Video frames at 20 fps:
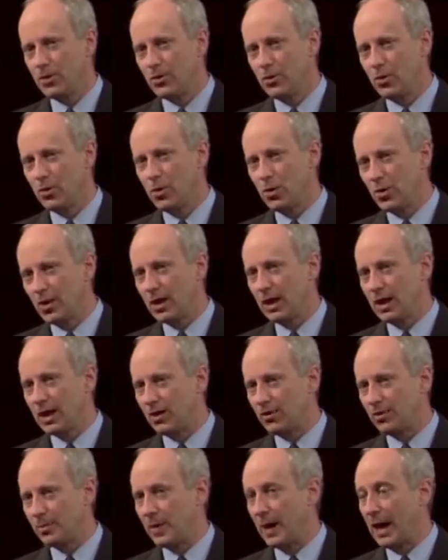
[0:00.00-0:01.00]
do you think
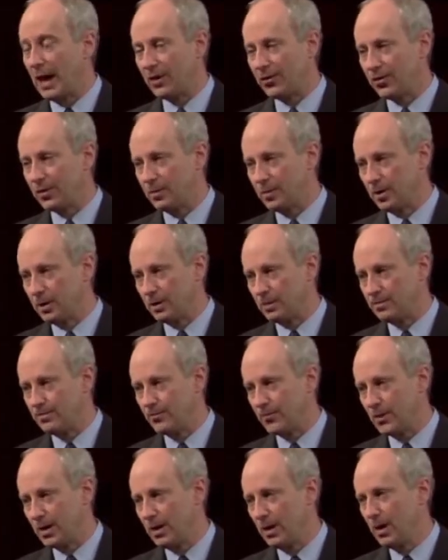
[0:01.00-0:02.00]
it's possible
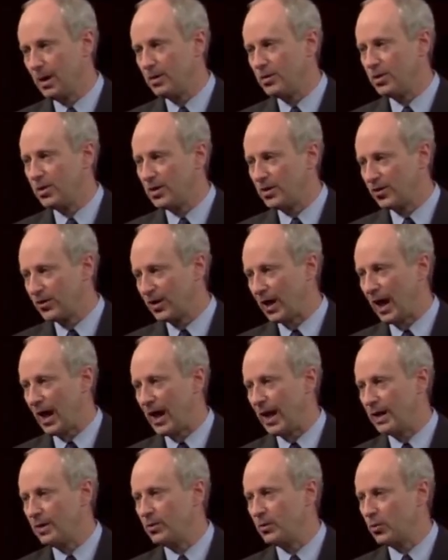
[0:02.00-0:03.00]
to
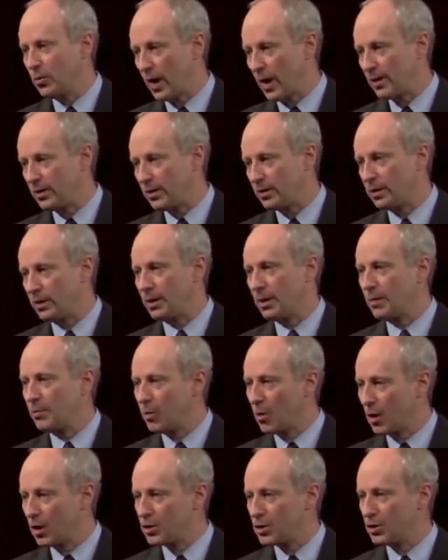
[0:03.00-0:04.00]
decide whether
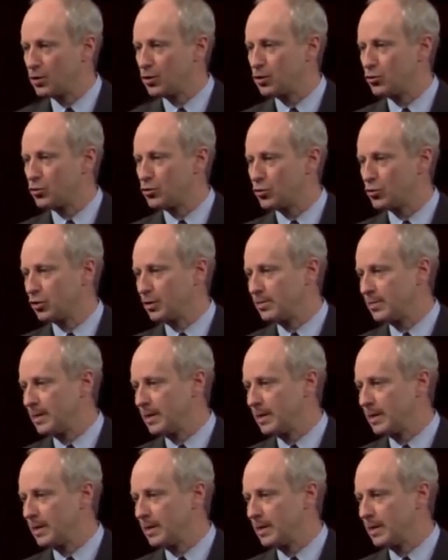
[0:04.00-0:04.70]
abortion should